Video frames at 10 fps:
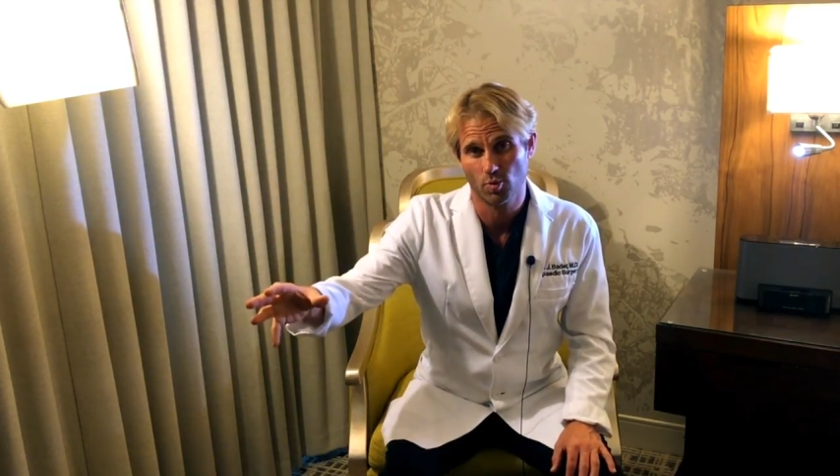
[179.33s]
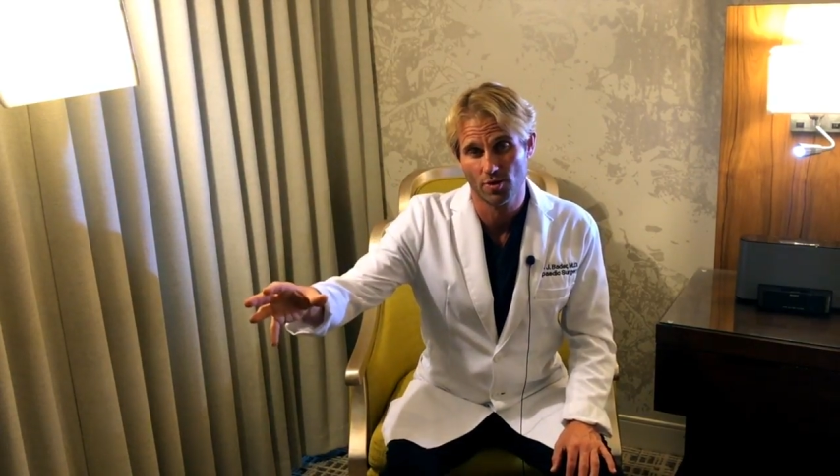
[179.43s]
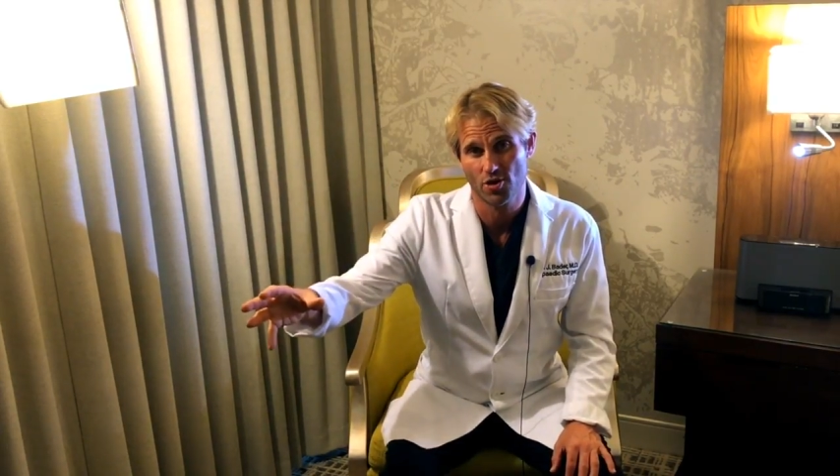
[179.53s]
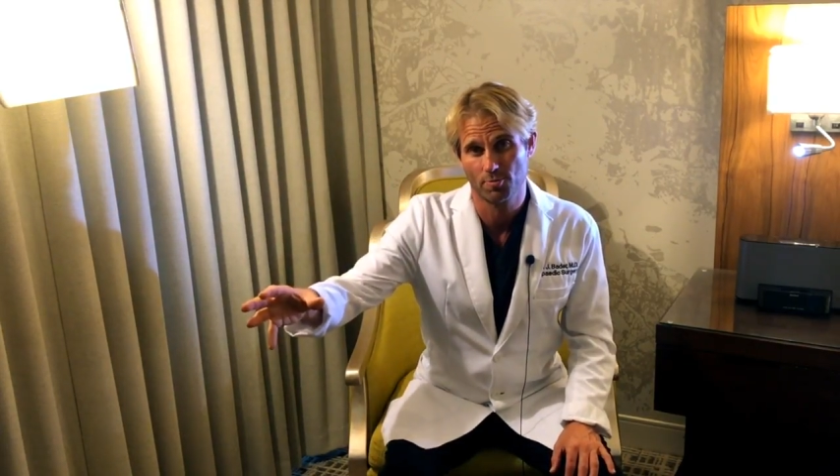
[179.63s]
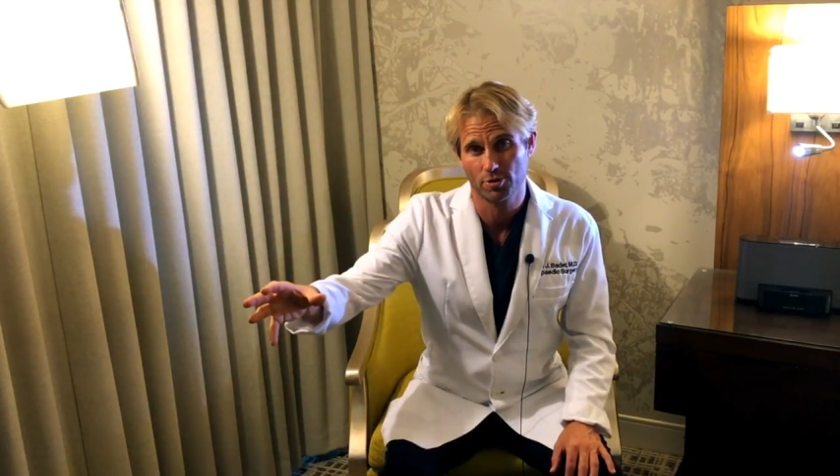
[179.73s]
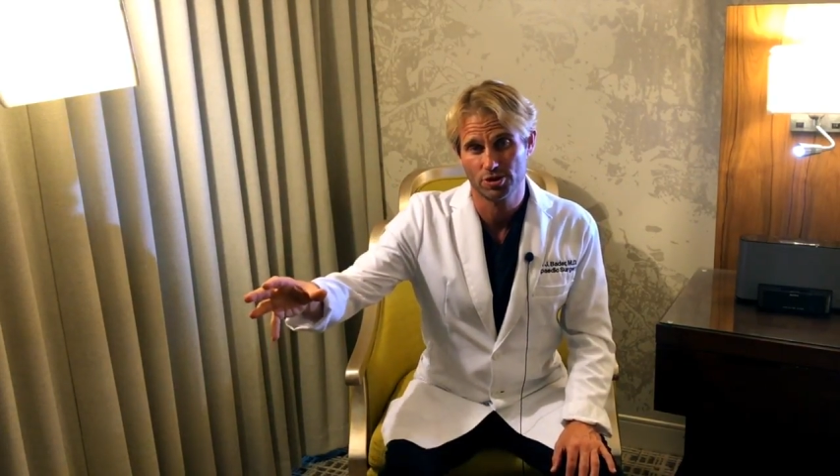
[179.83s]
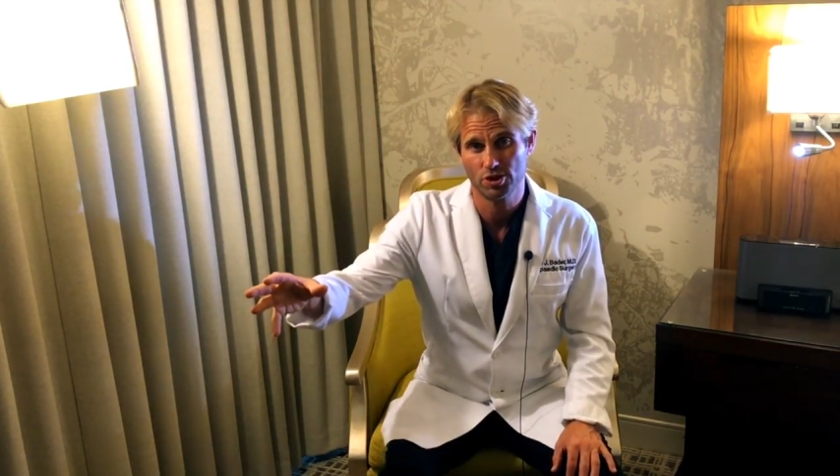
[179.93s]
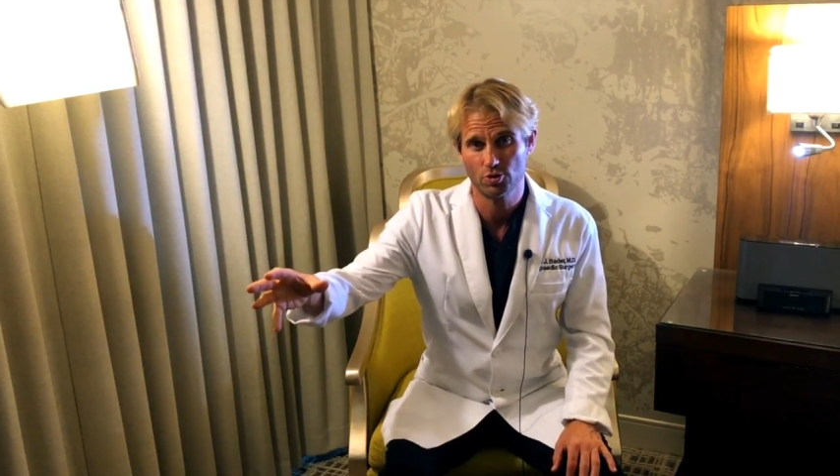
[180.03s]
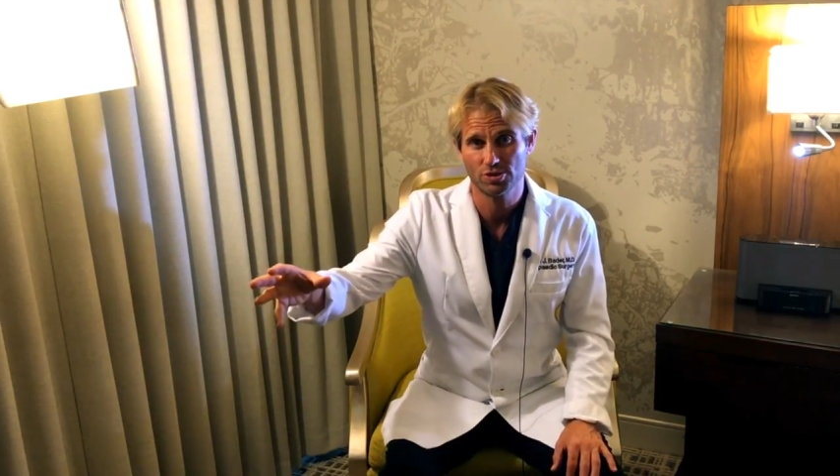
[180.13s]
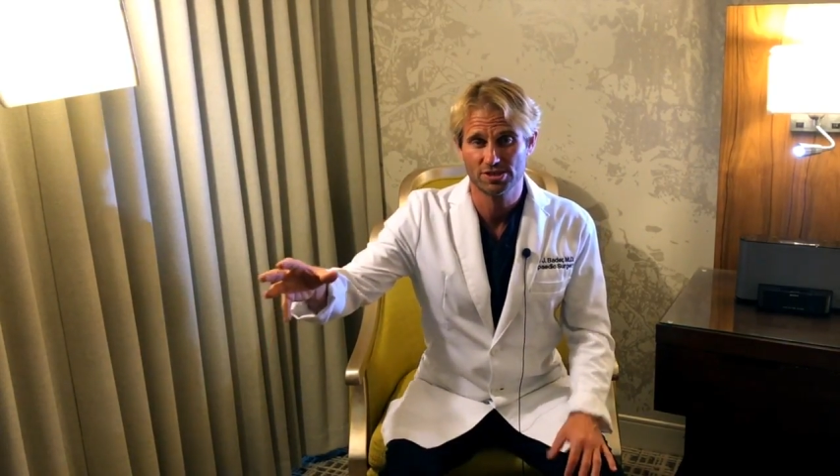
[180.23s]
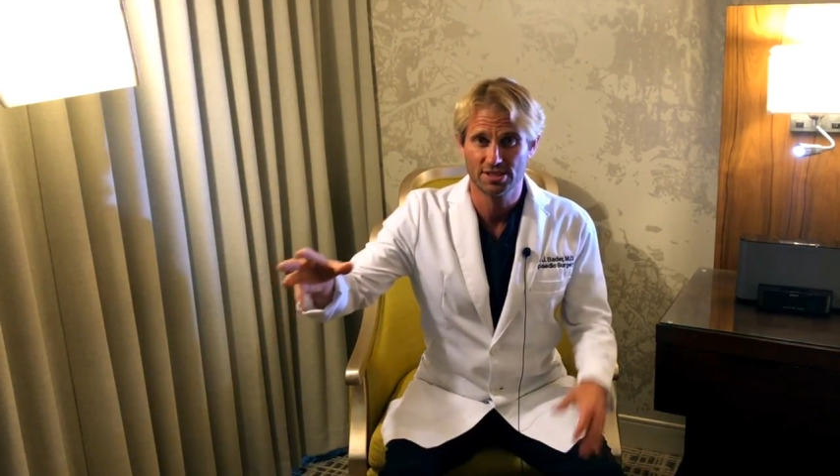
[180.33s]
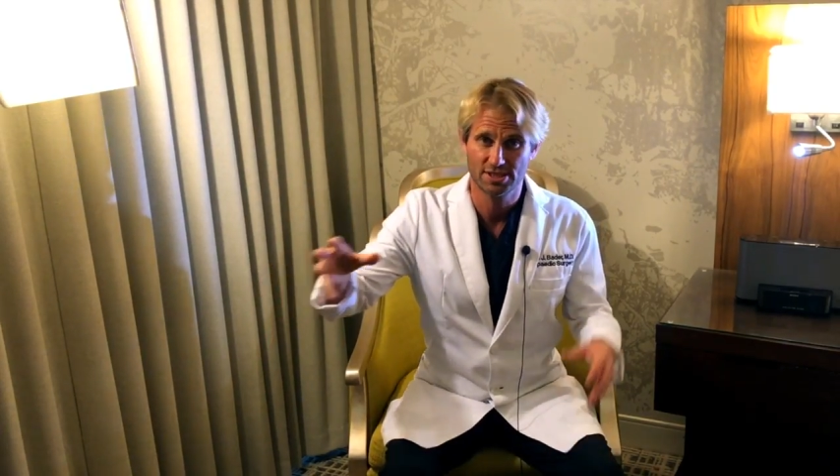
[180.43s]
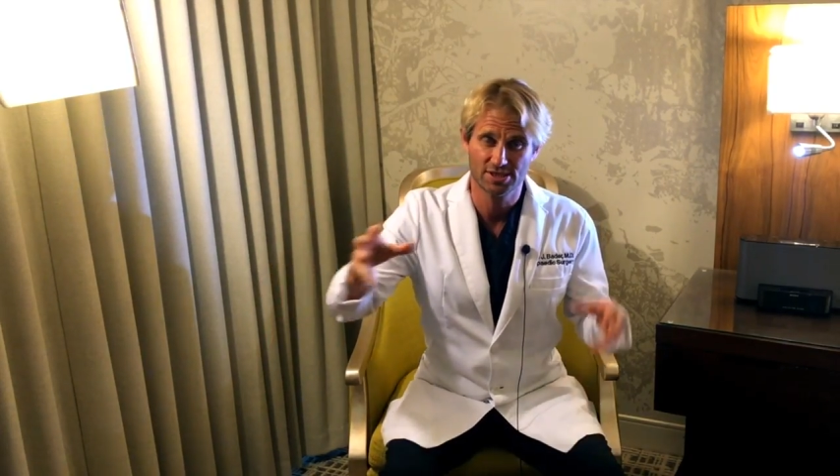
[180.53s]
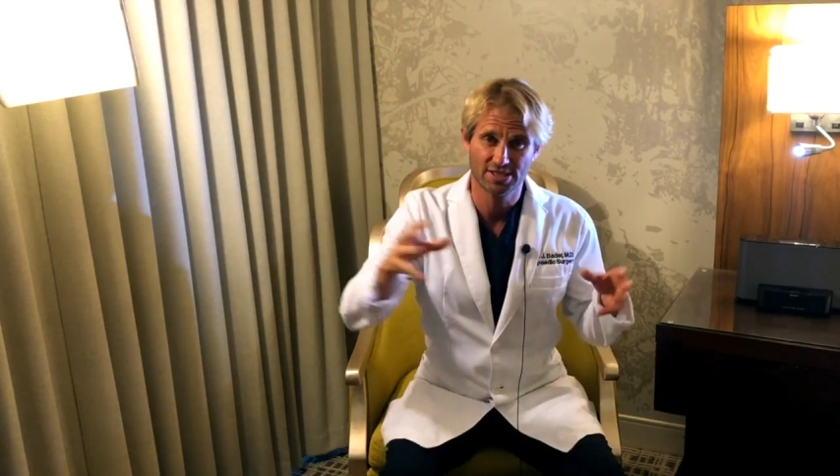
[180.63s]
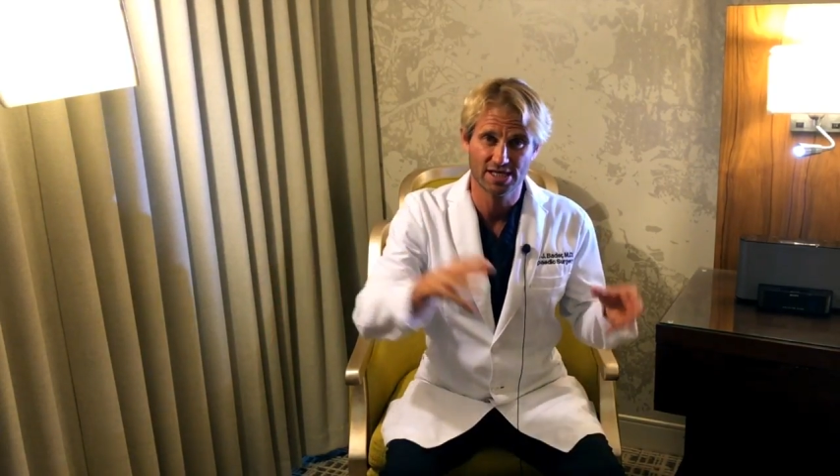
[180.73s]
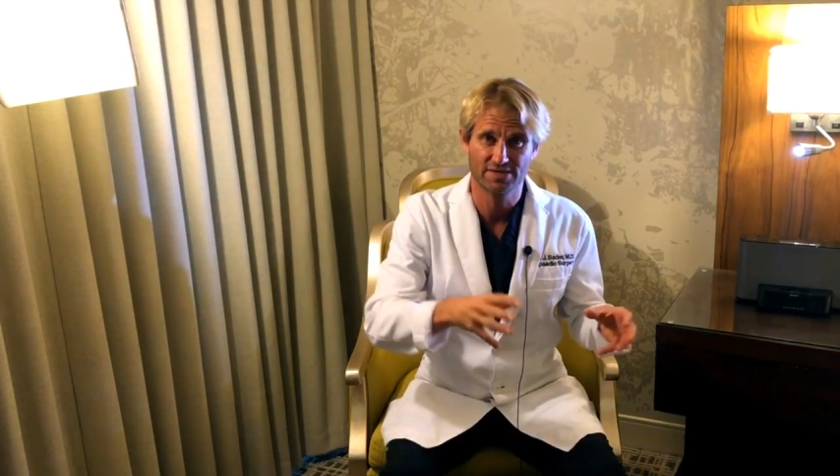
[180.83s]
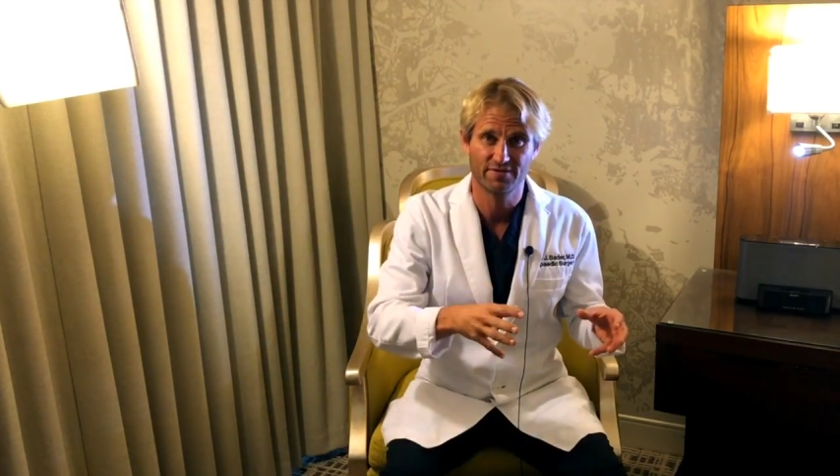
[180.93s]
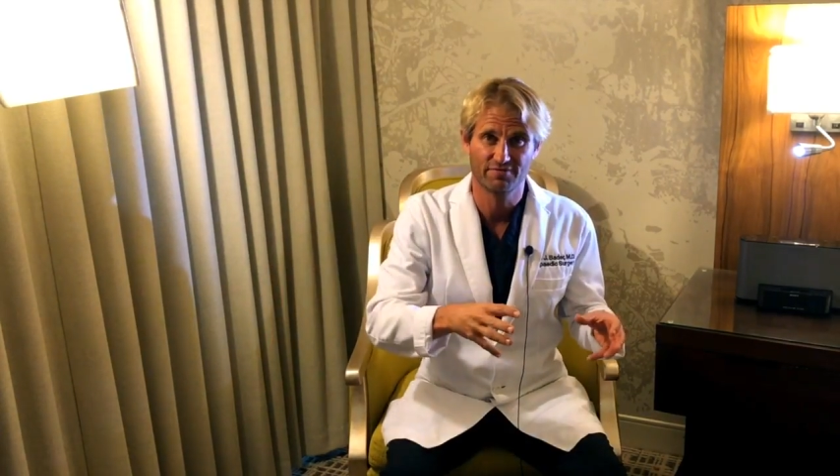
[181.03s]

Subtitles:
where they're produced to sites of